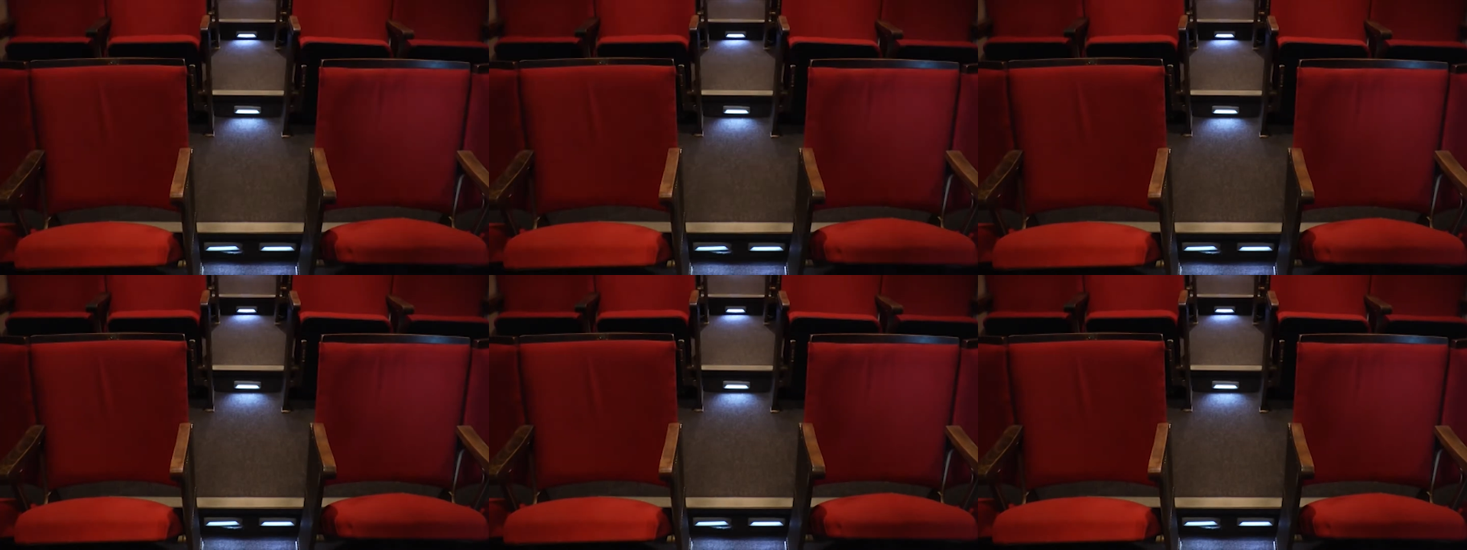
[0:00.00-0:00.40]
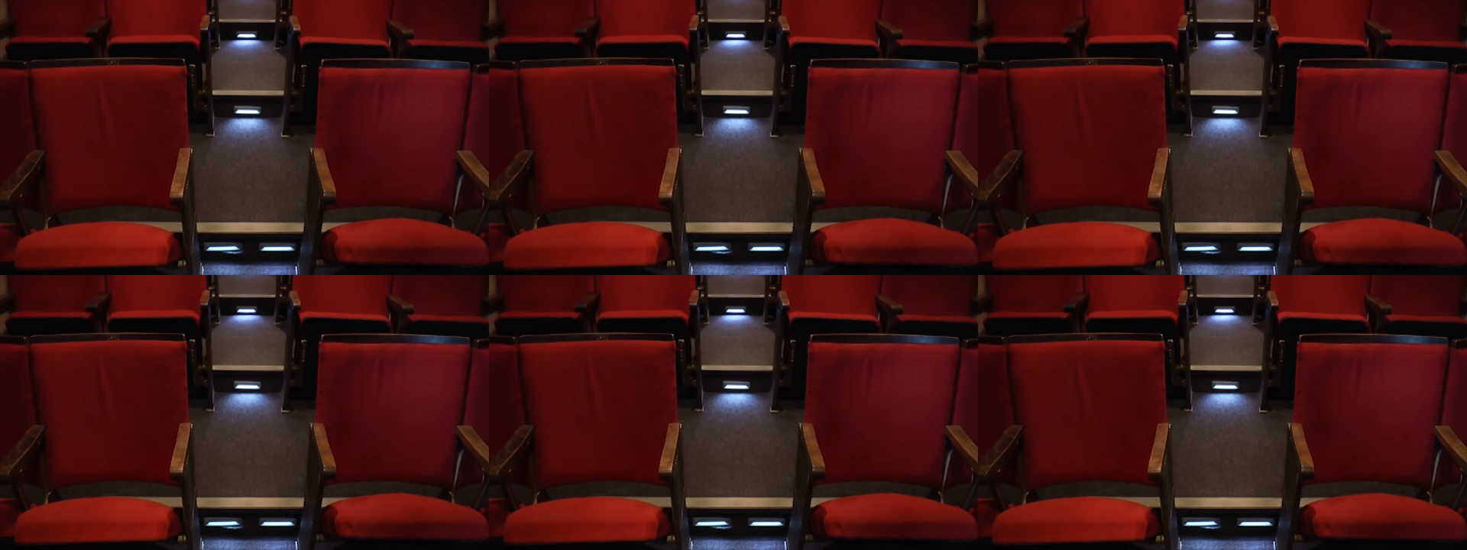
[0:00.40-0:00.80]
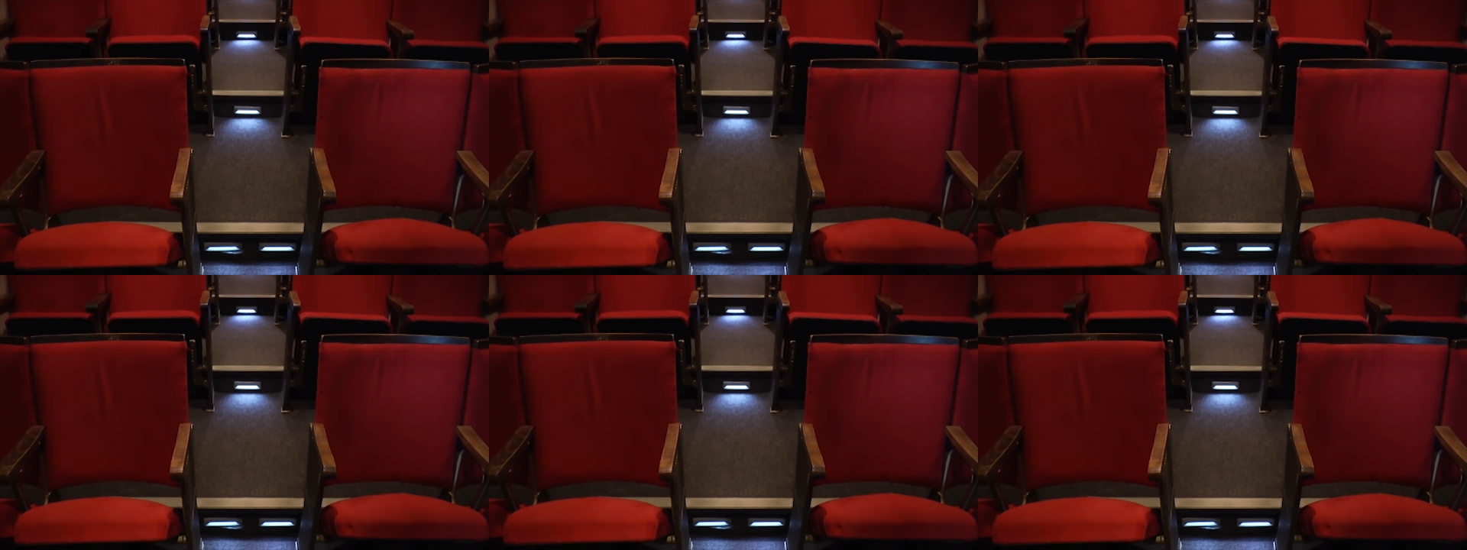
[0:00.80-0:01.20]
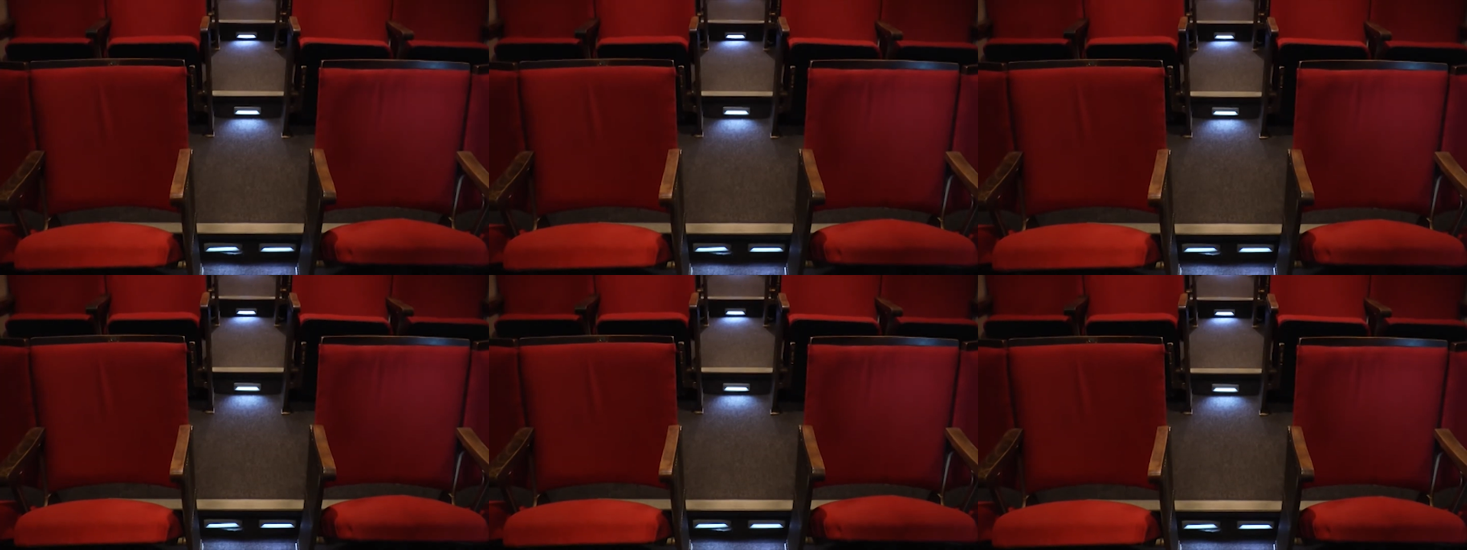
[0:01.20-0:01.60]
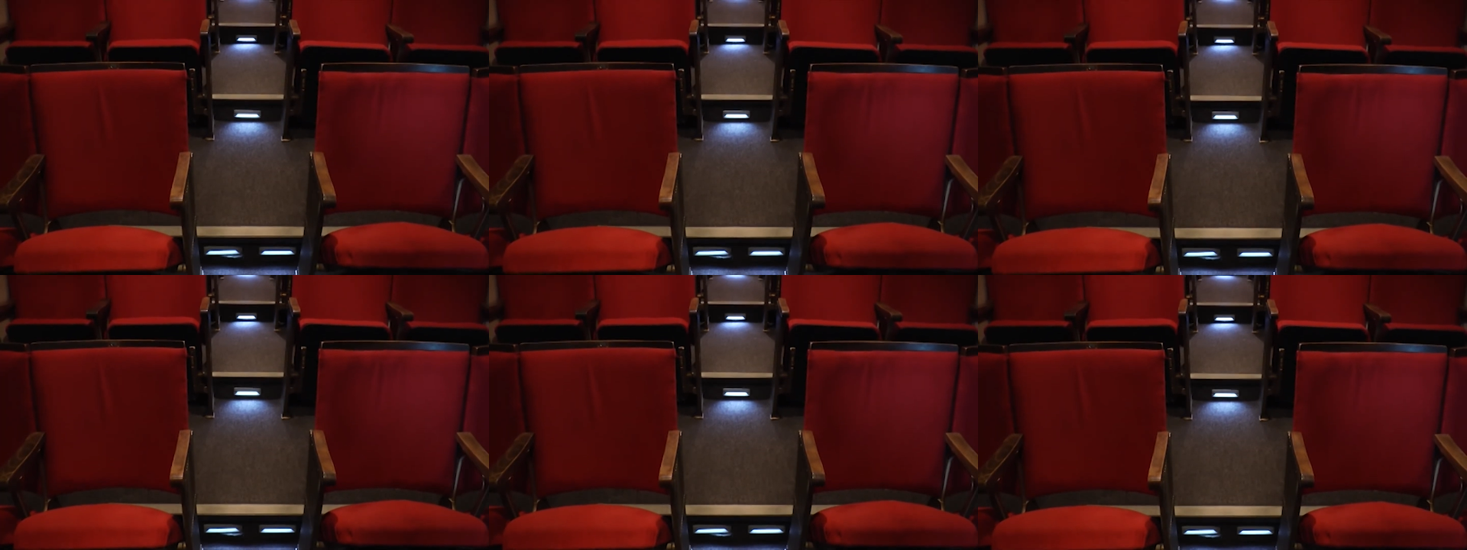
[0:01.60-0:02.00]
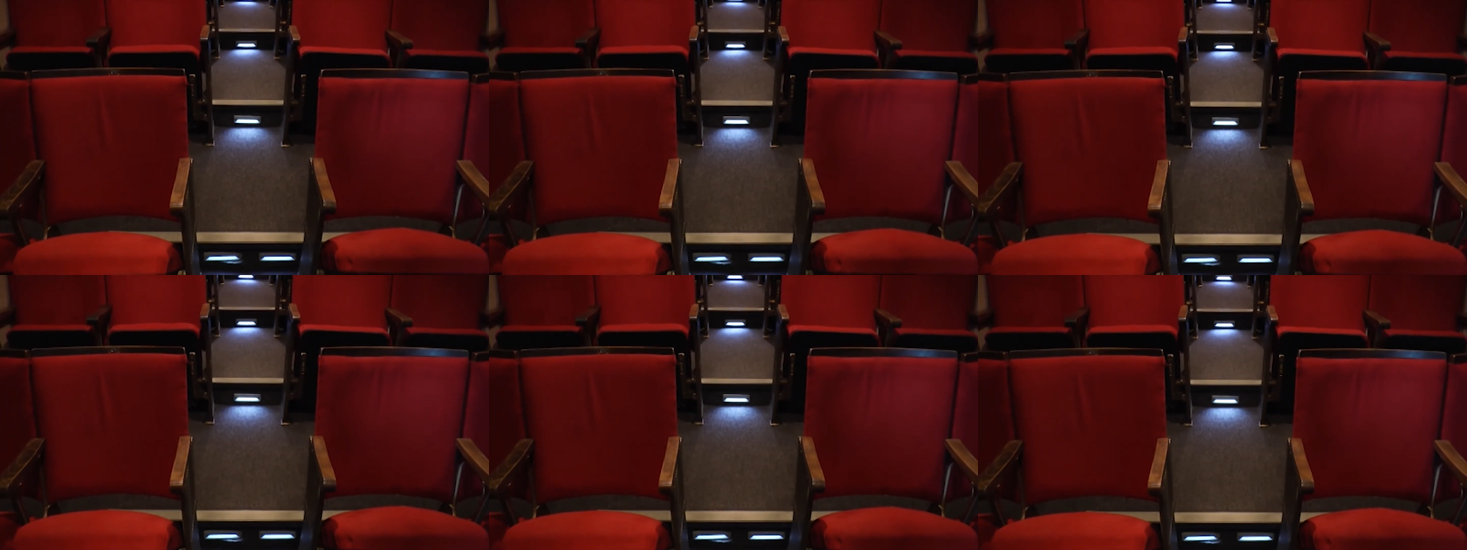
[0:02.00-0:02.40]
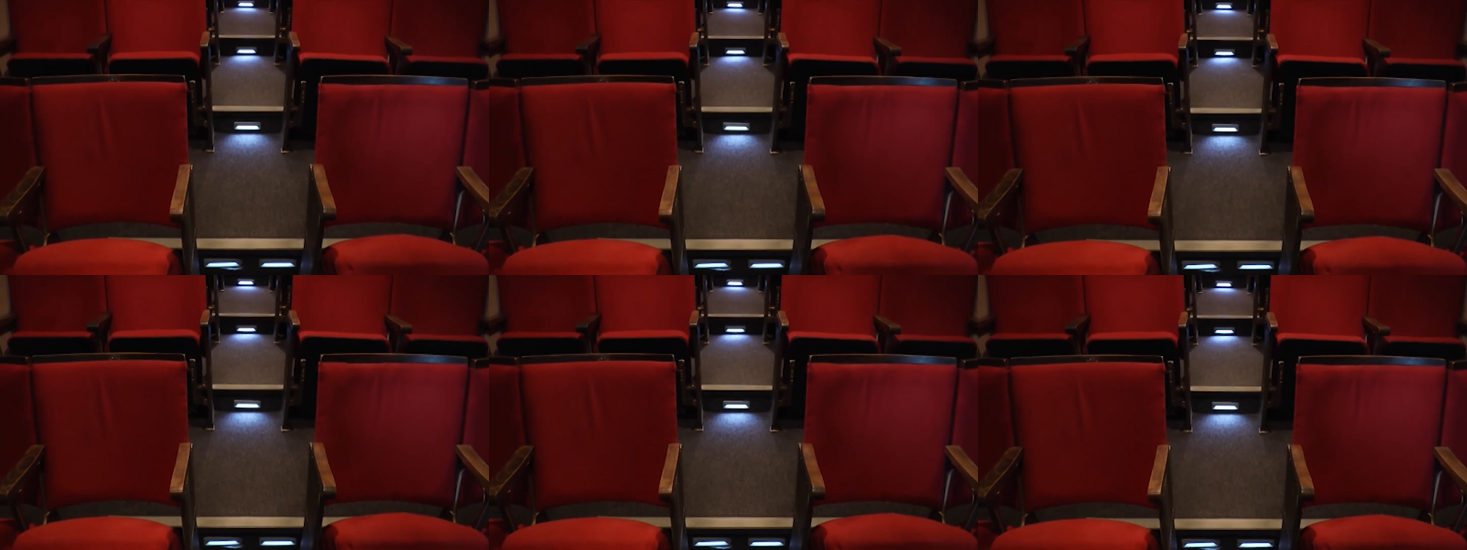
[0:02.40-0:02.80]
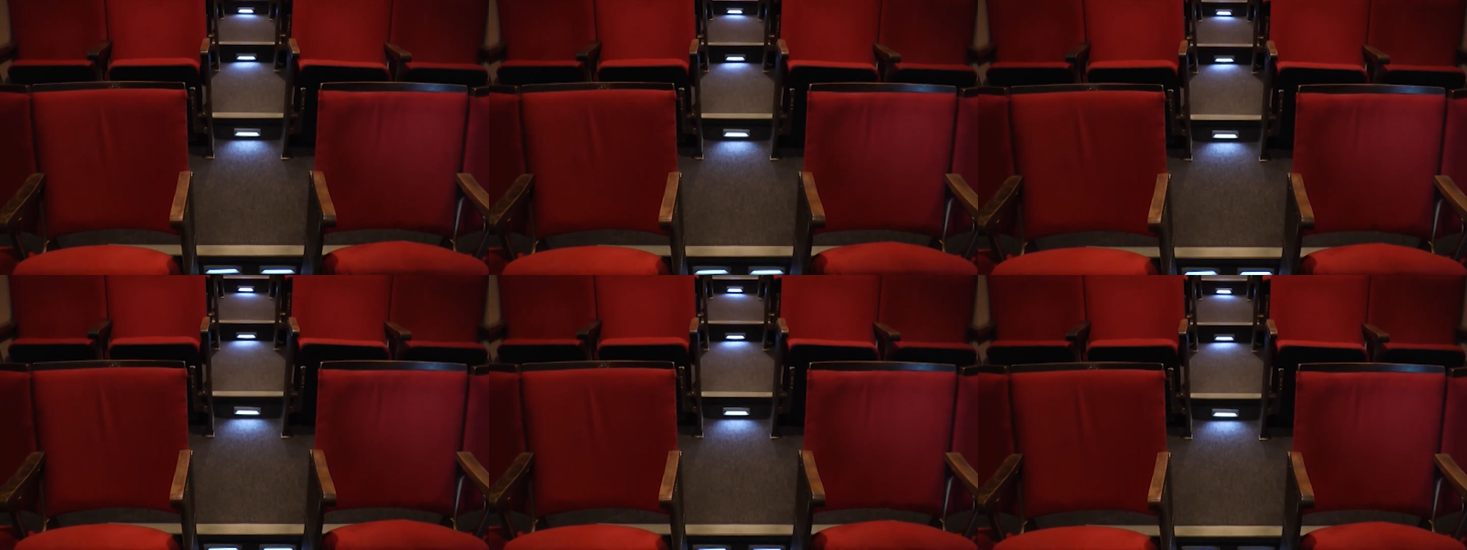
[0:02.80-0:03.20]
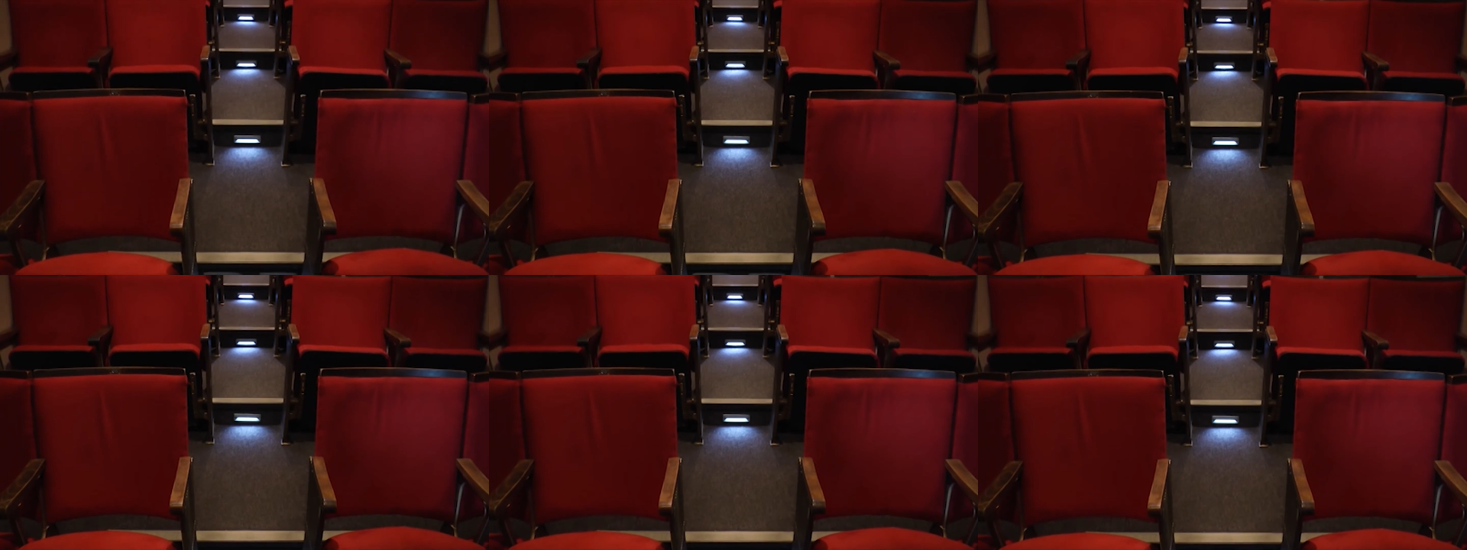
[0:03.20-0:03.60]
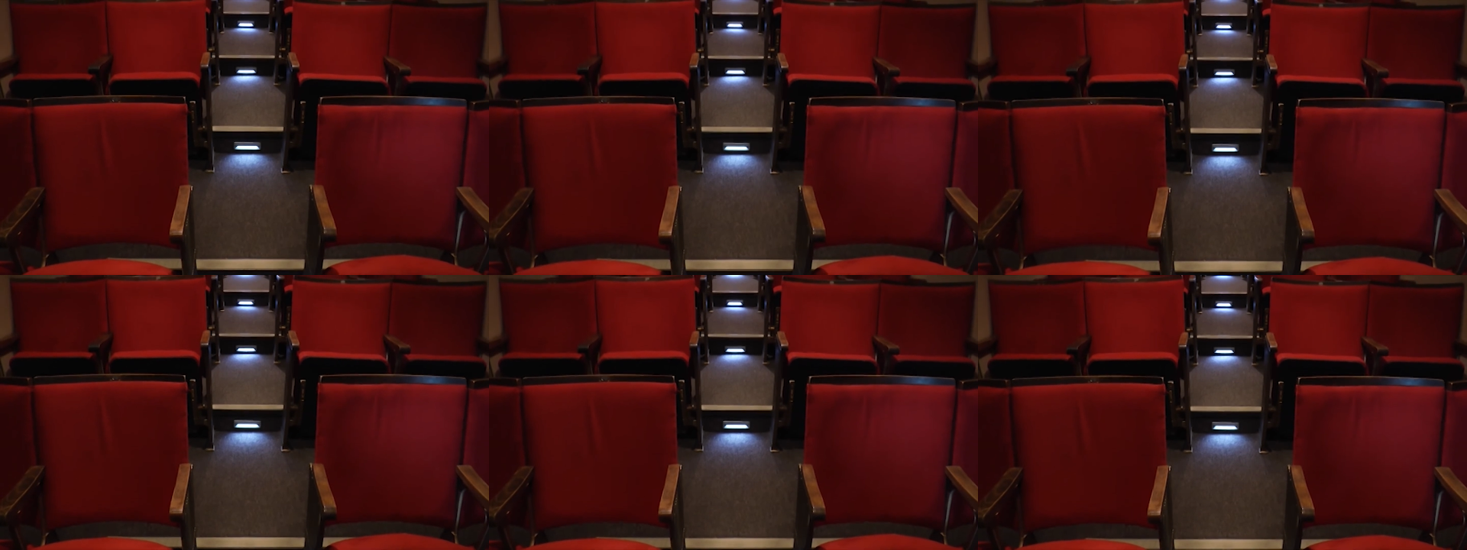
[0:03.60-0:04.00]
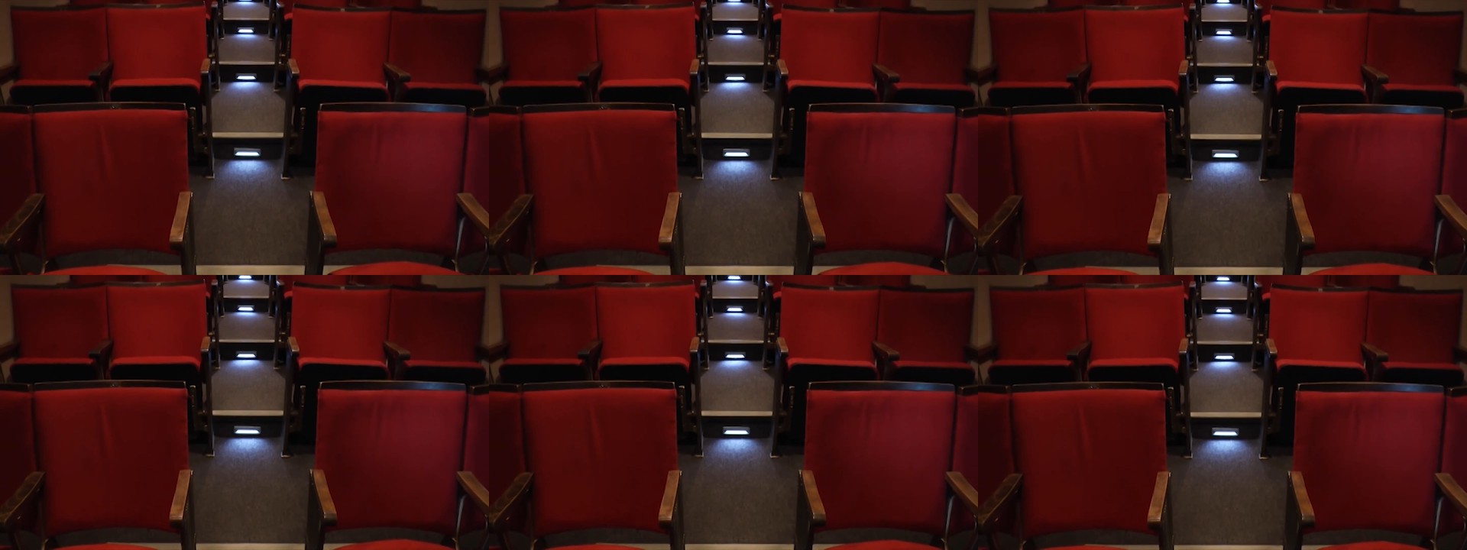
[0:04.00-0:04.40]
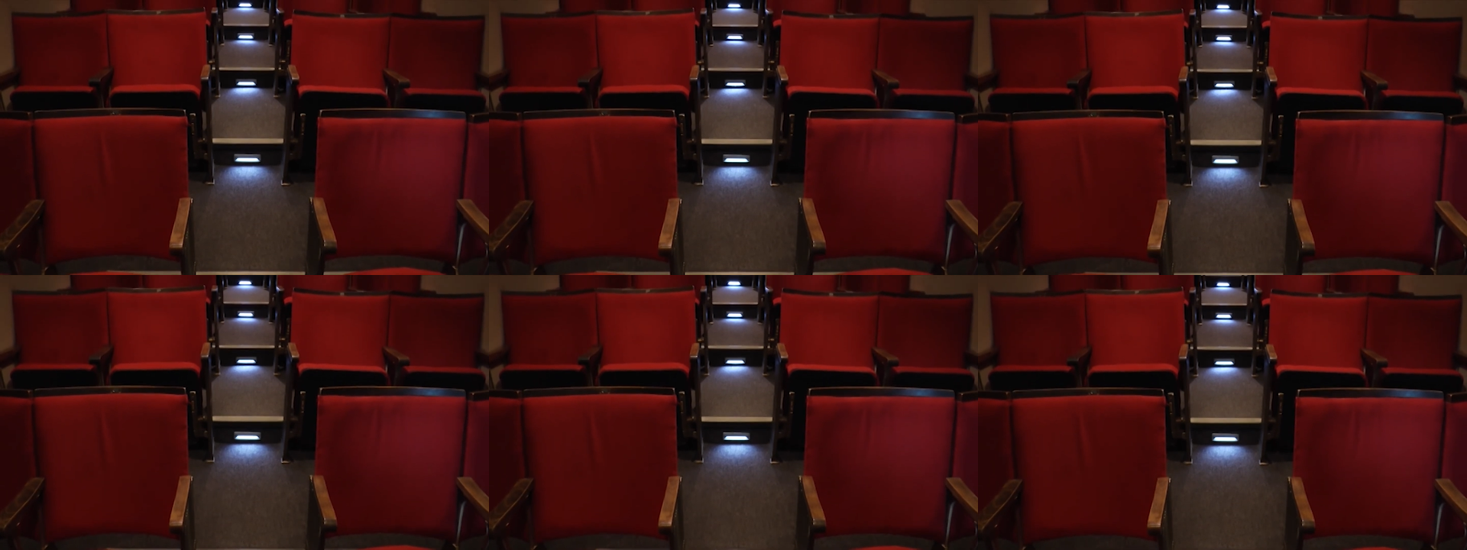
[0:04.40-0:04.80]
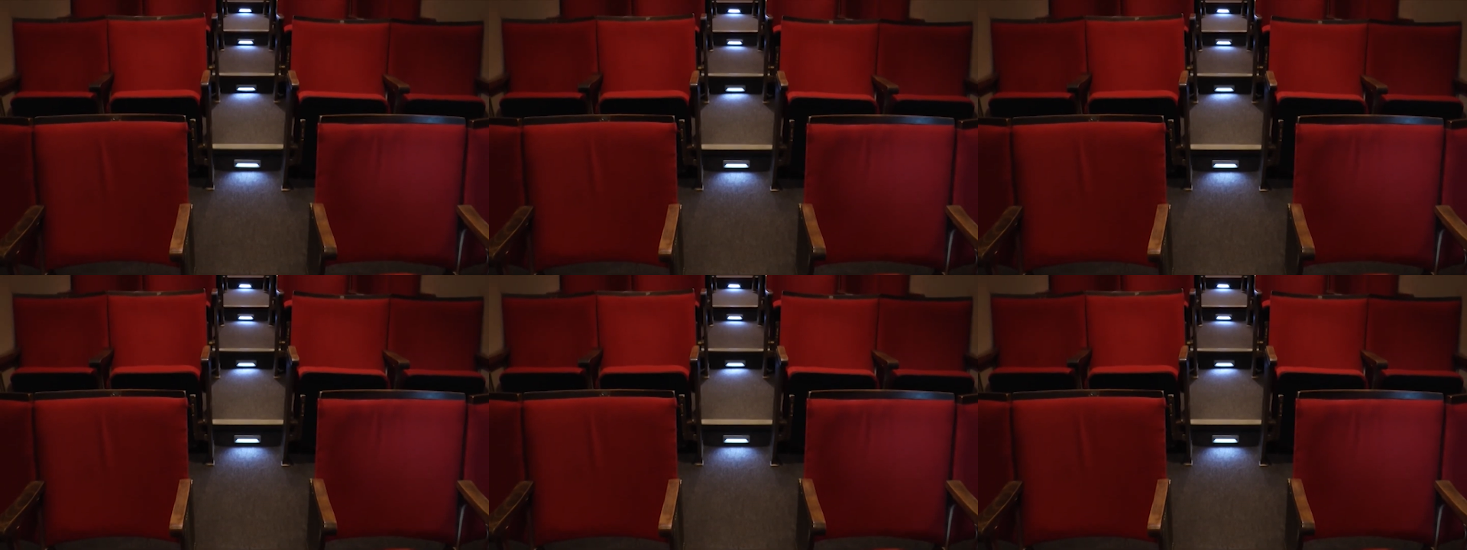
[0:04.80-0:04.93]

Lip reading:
(no speaker visible)